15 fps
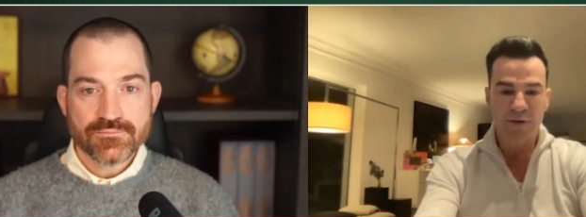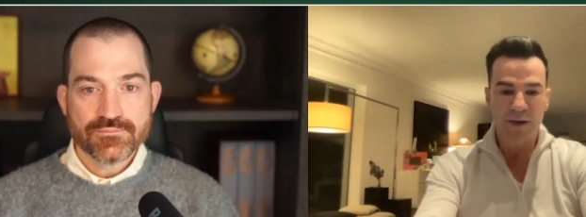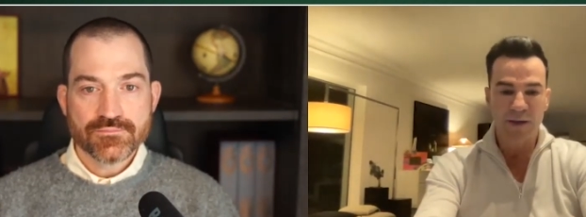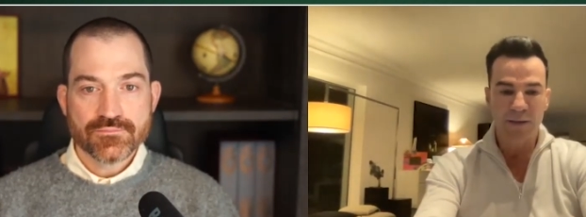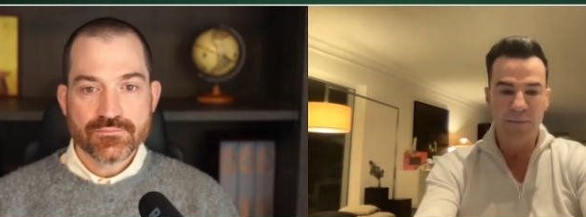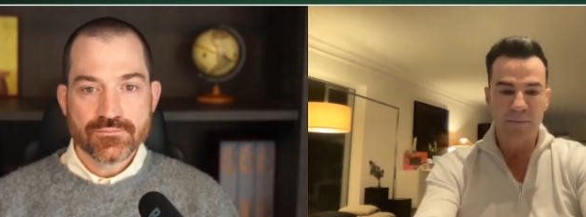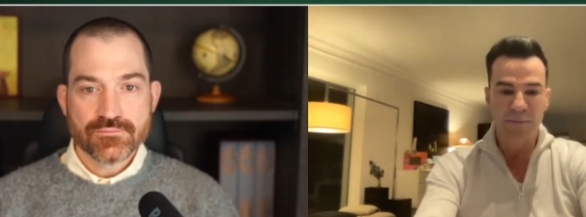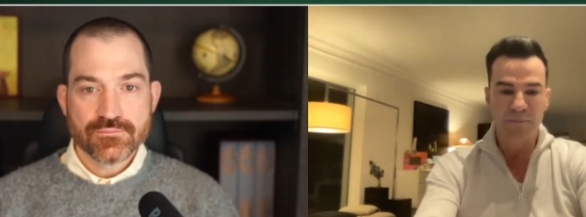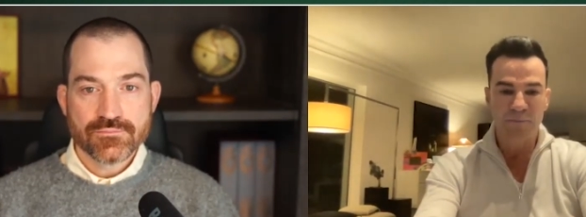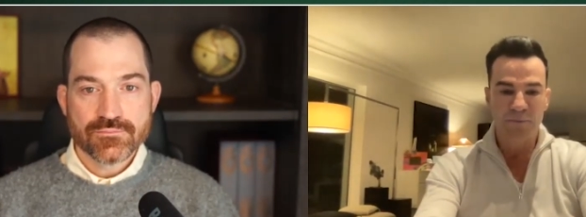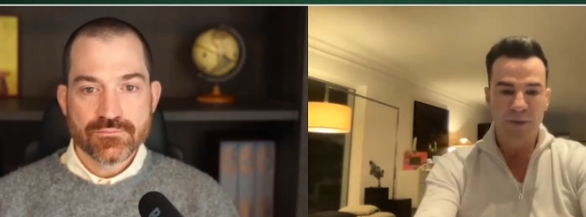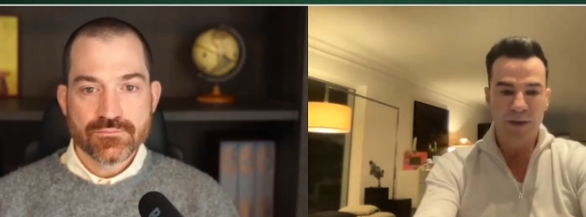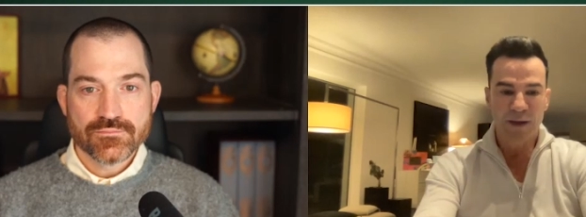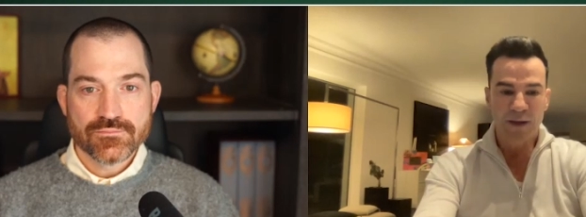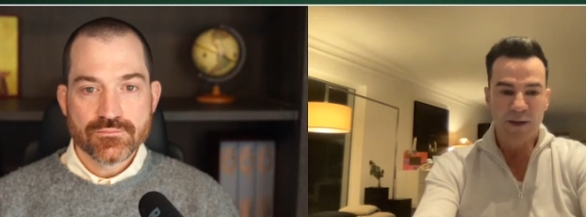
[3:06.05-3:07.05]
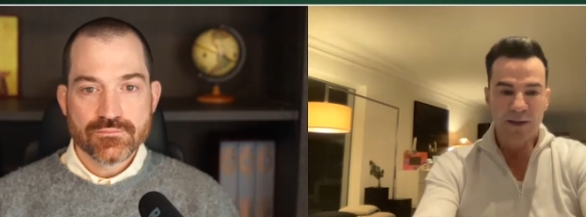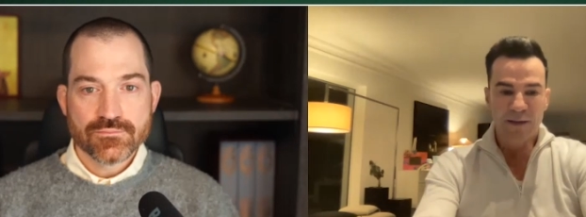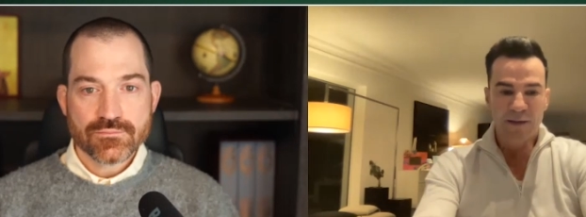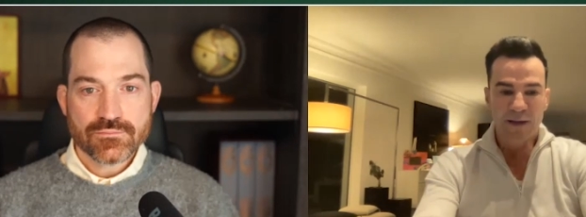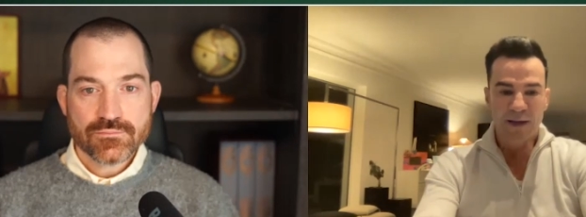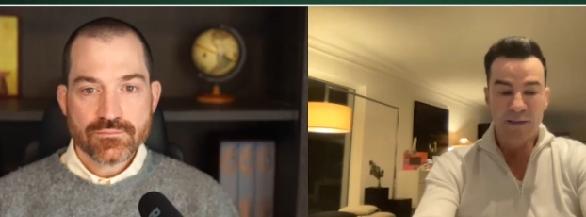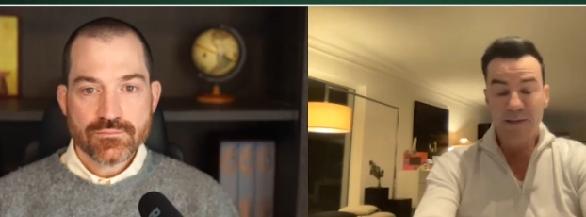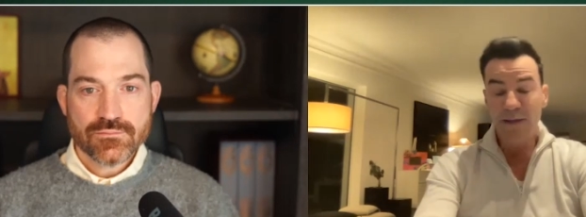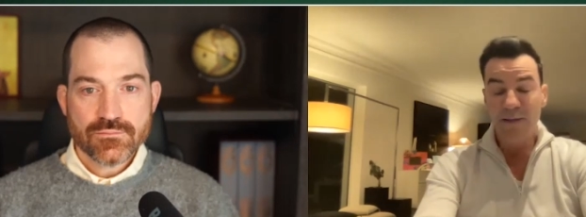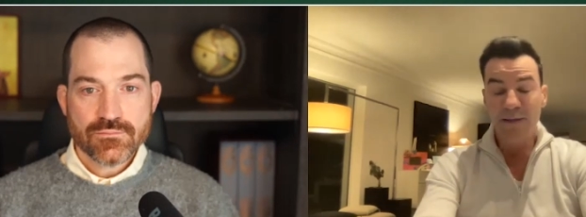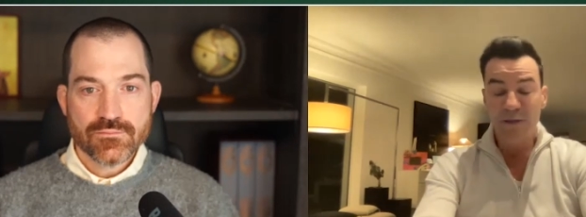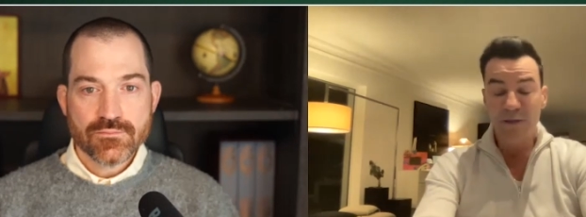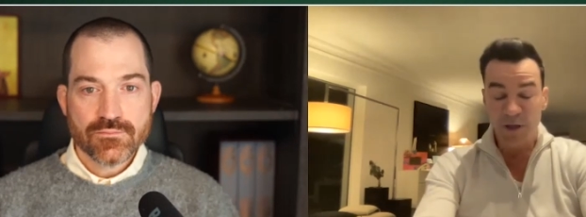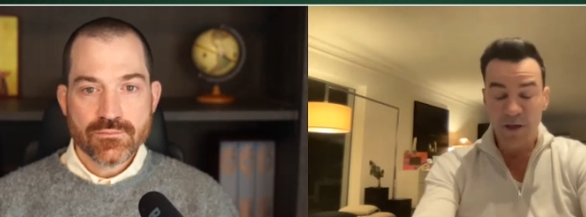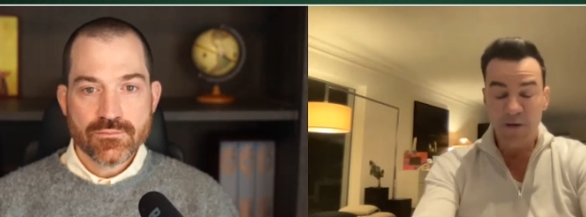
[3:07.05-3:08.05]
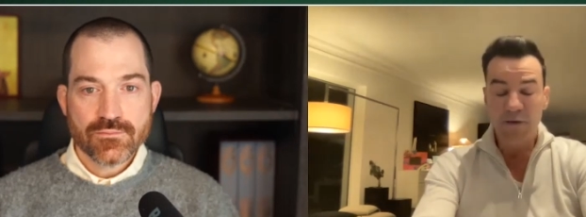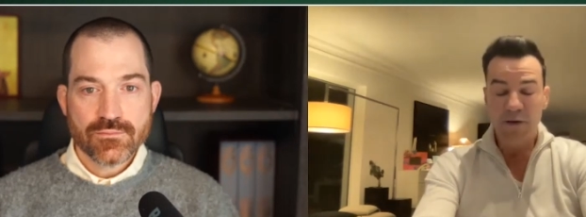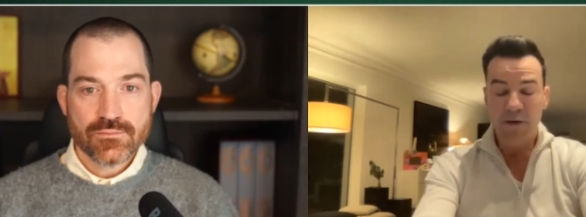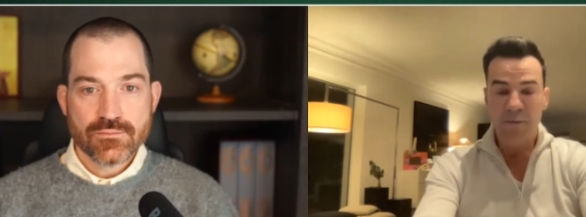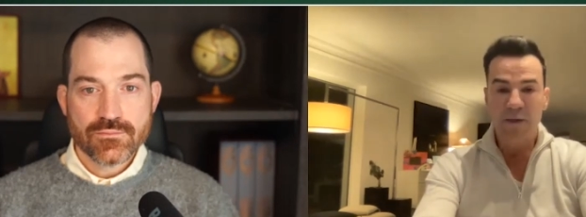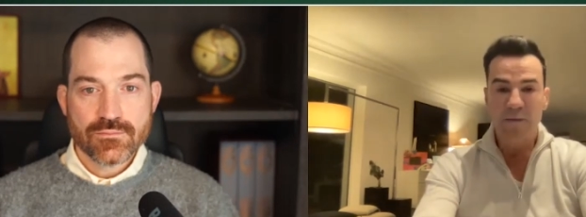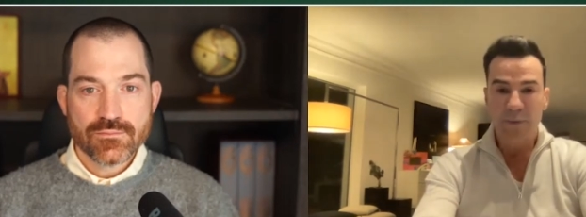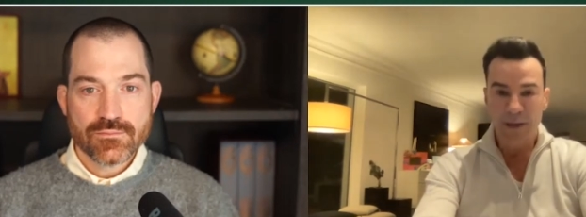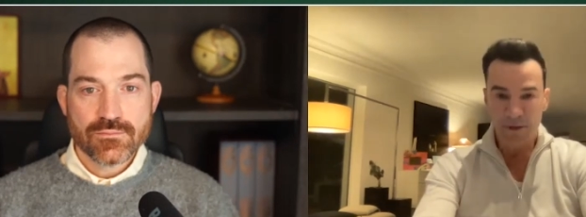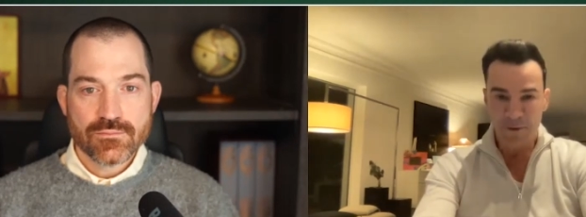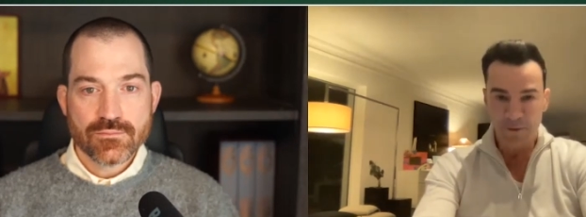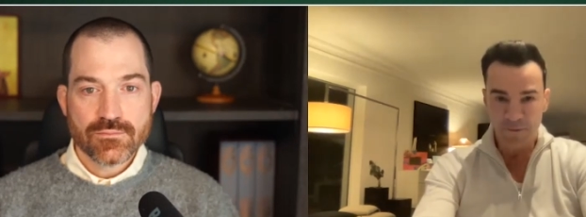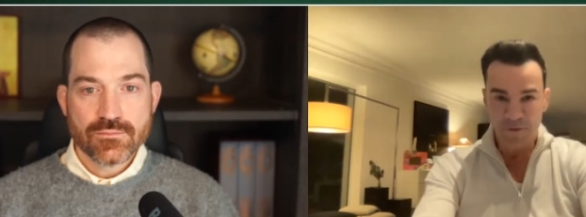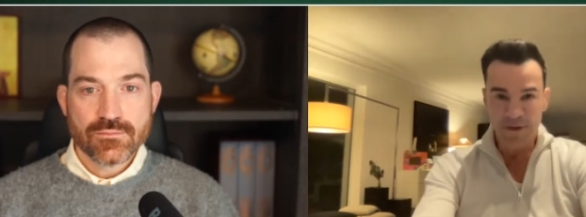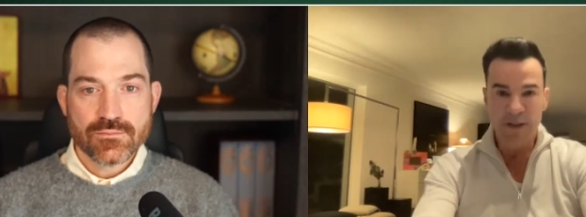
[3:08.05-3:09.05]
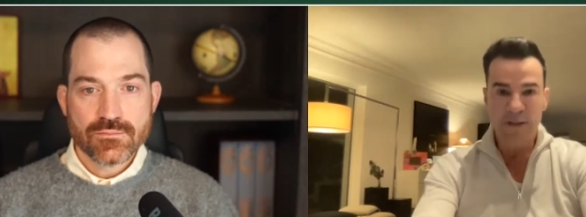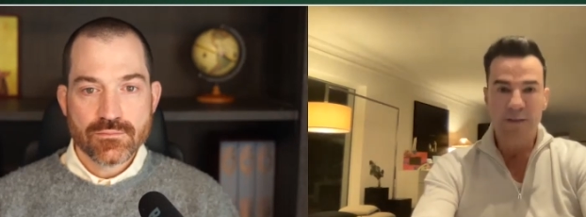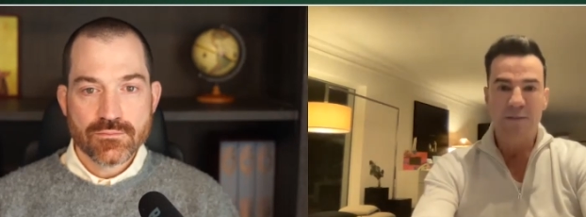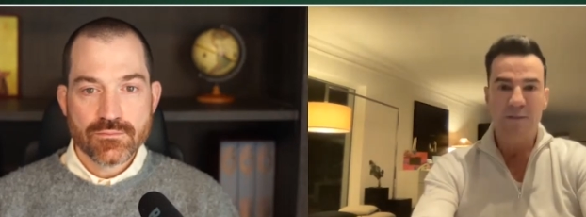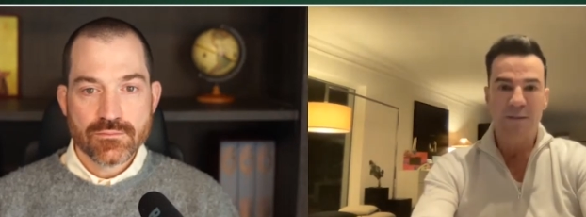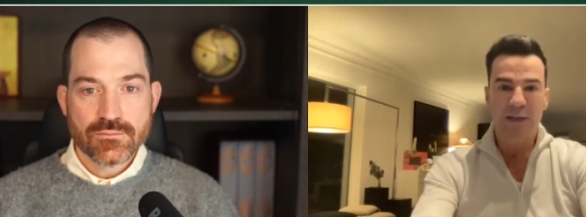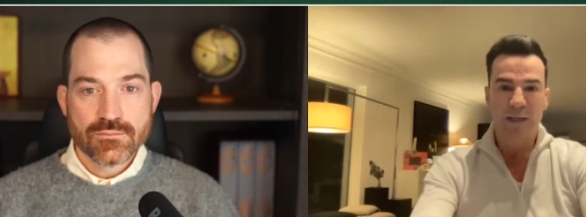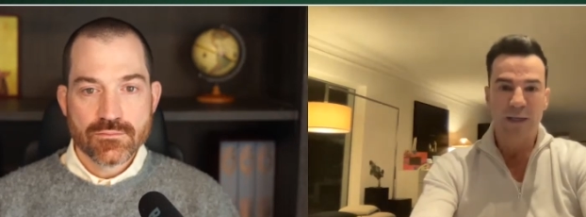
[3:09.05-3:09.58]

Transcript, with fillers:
Speaker 1: Um, I studied engineering and mathematical physics,